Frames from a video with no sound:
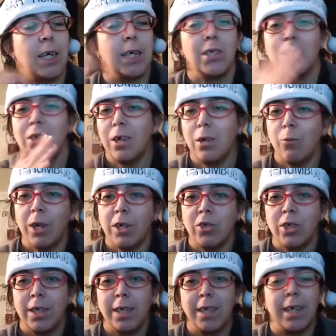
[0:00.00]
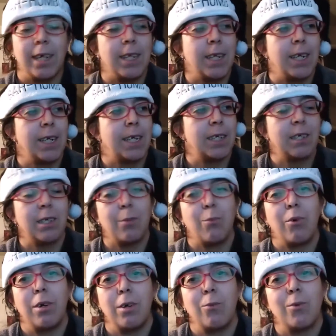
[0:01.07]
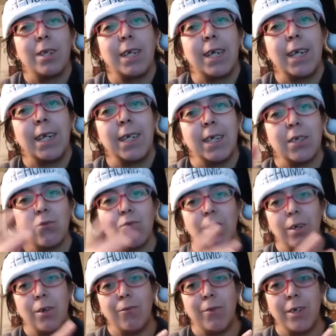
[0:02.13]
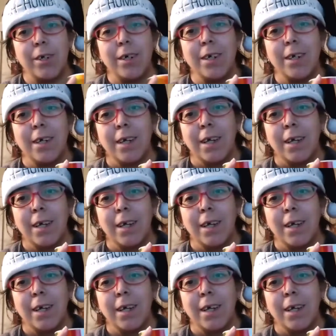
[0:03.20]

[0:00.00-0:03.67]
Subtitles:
I started watching it, and then I get to the point where the kid gets run over,